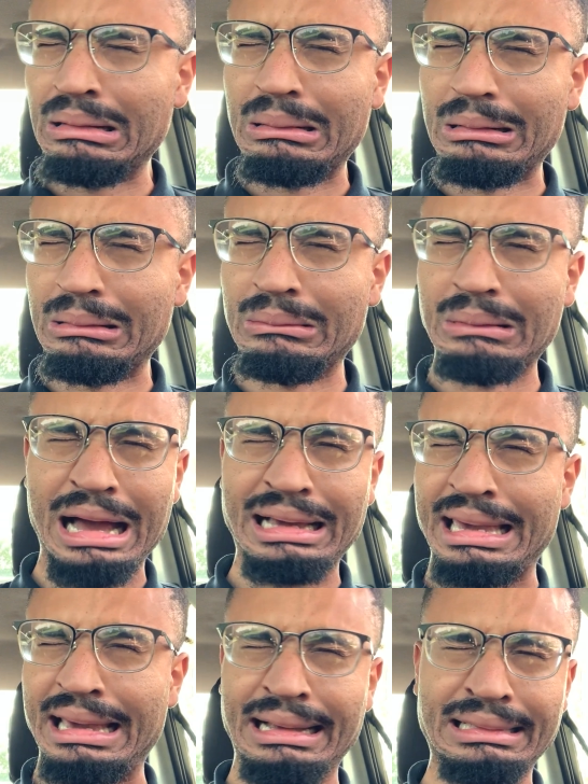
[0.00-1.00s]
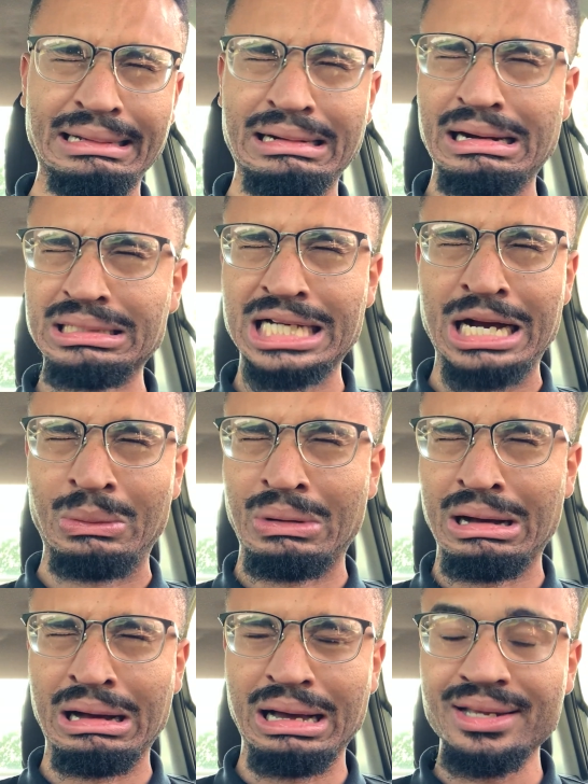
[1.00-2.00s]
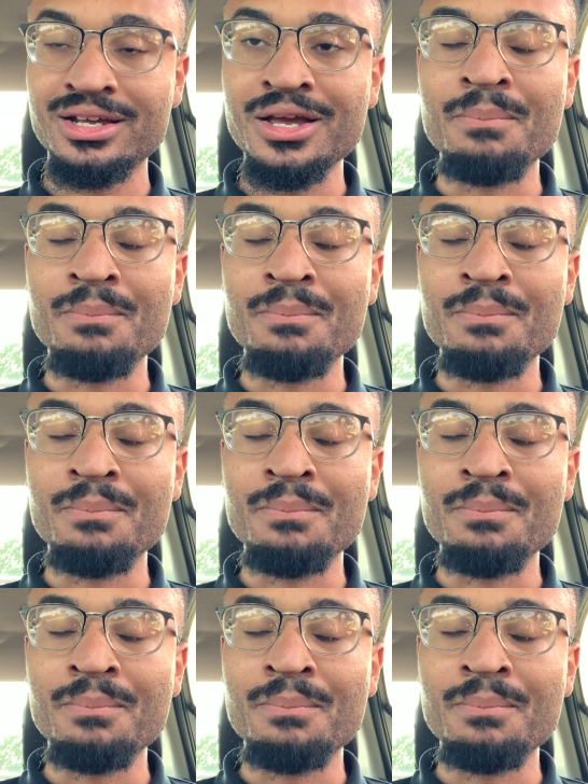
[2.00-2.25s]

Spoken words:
Why can't get the girls I want?